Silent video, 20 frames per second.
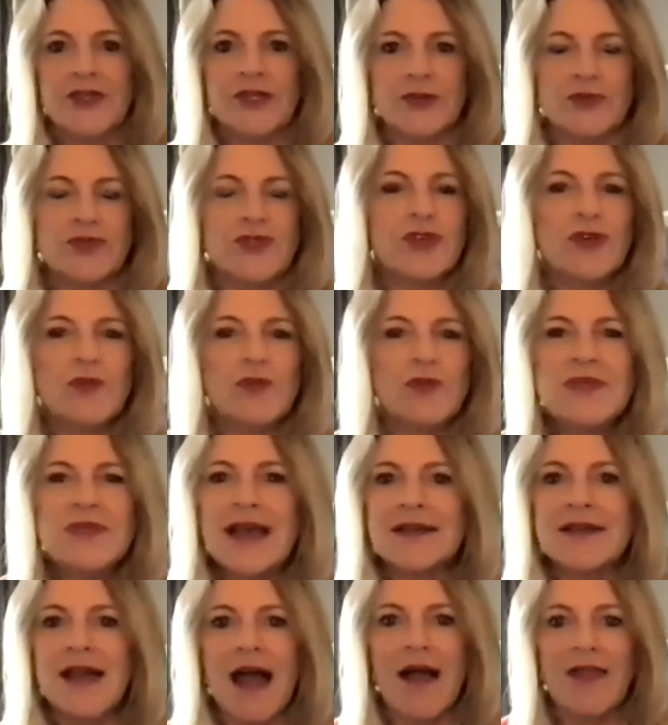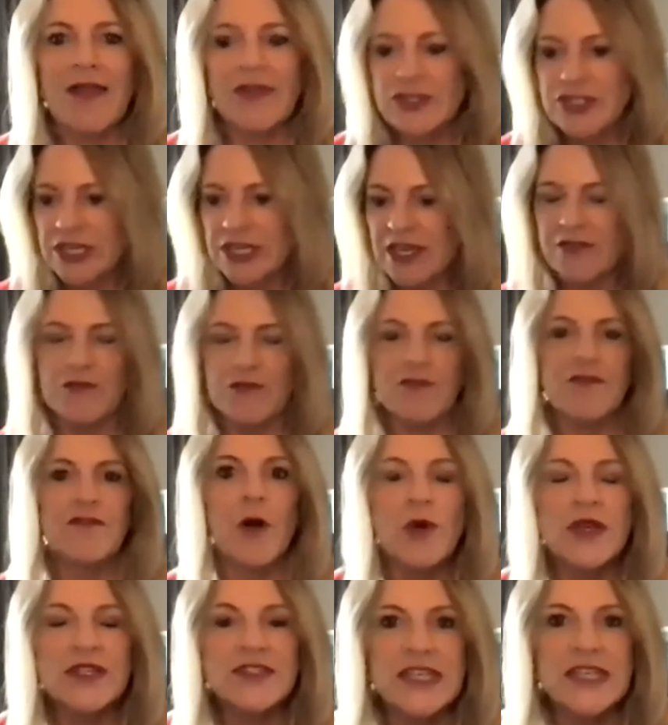Zoom technology and
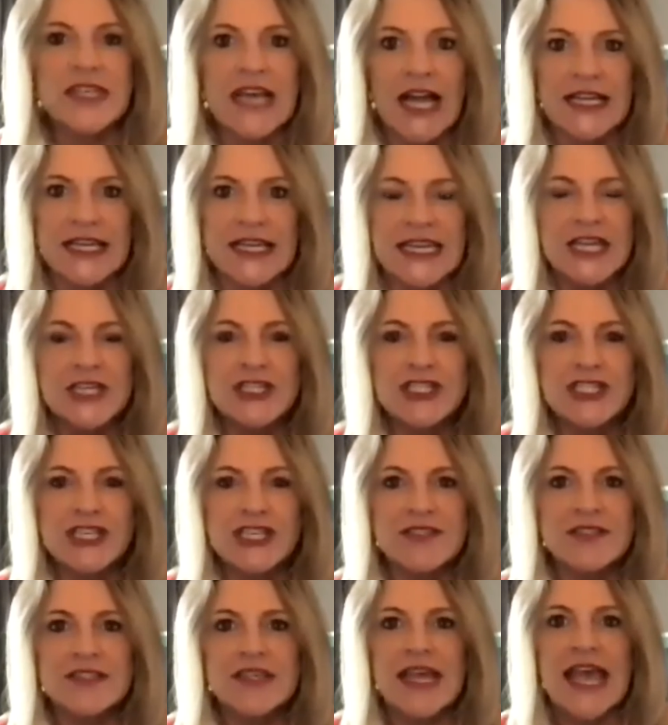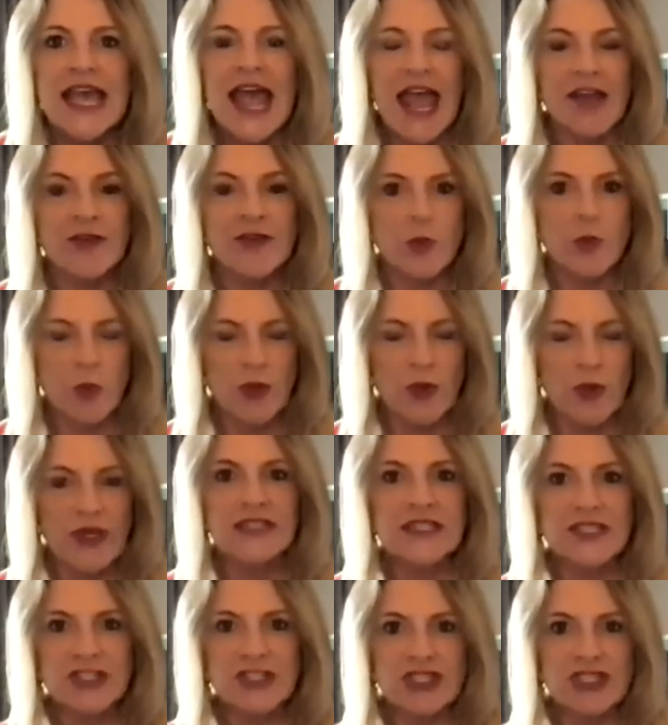focusing on niches and
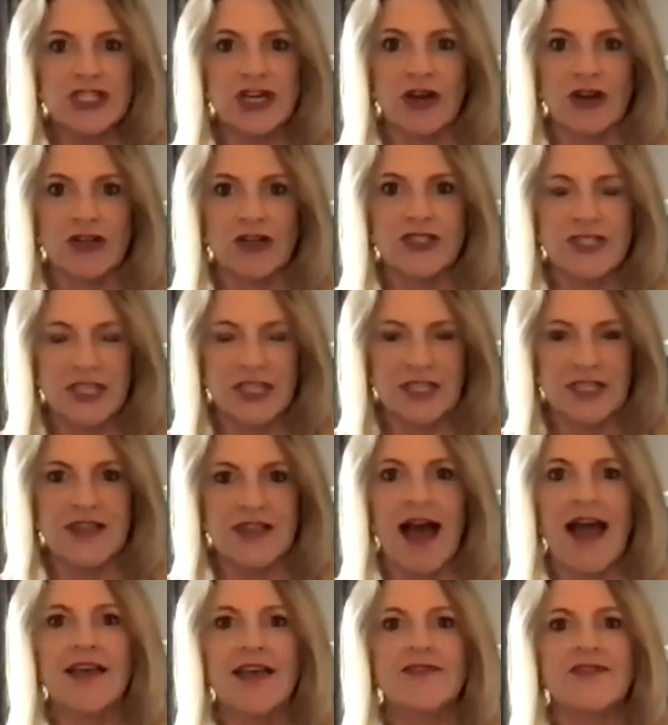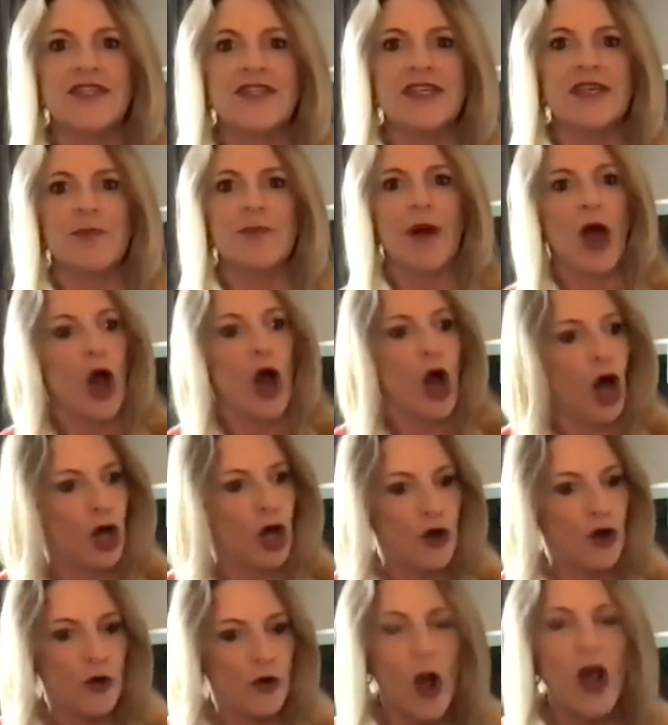really start to dive deep
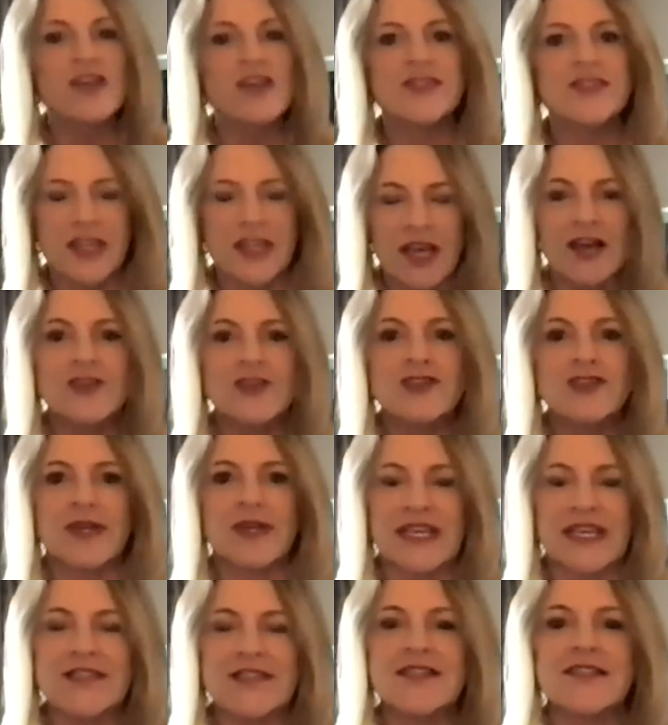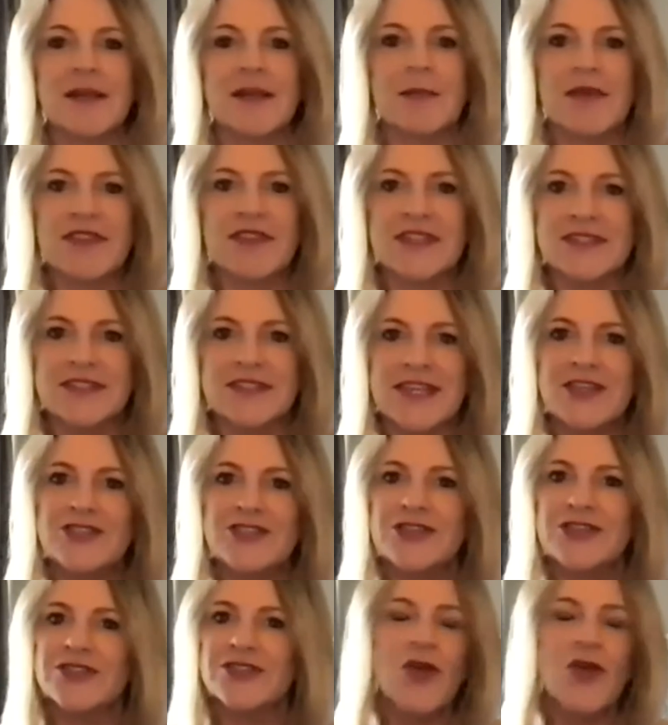across the country into some of these
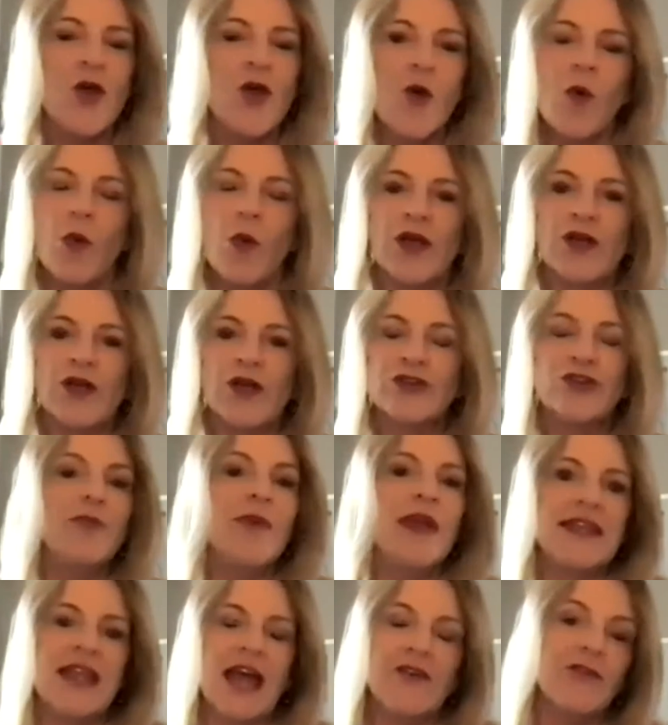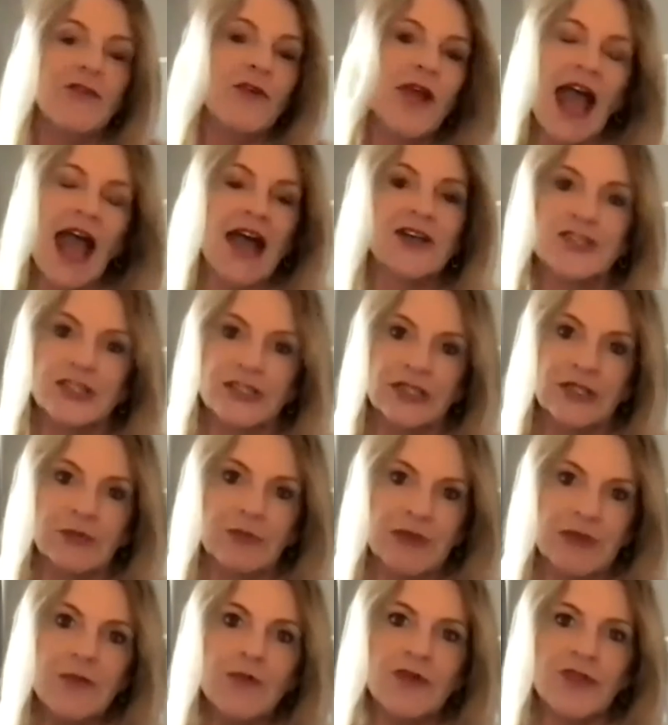niches where you may never actually
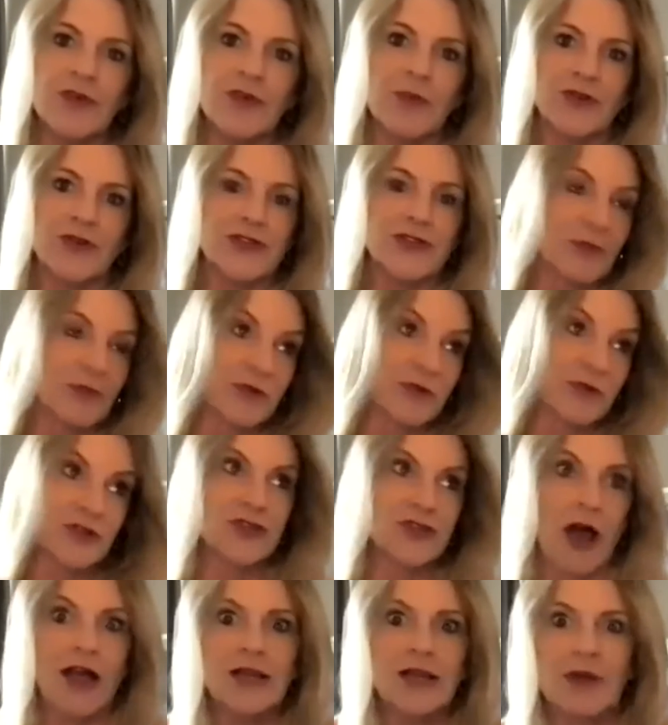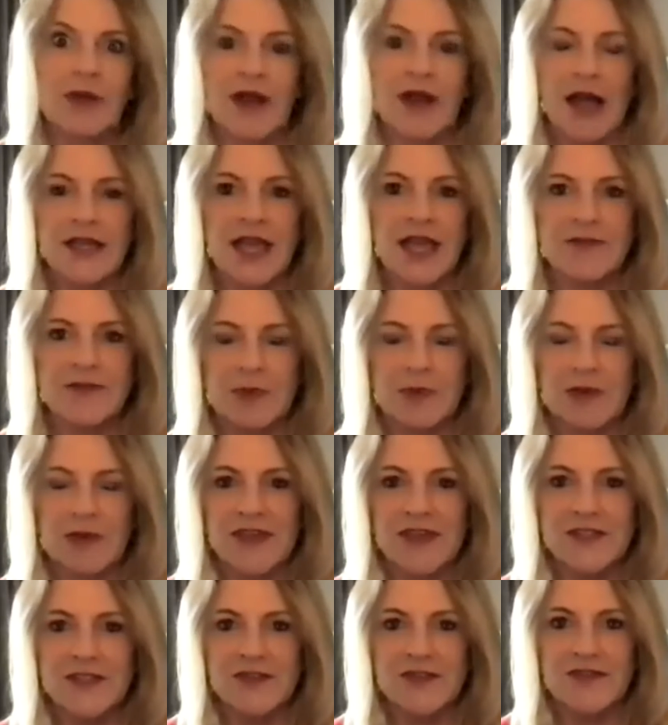meet with the person. We're just talking about how you have to be
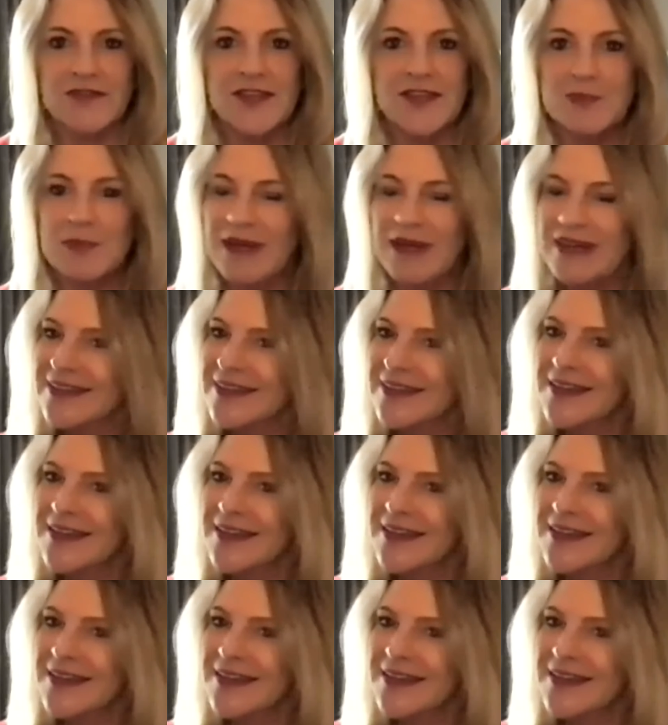face to face, but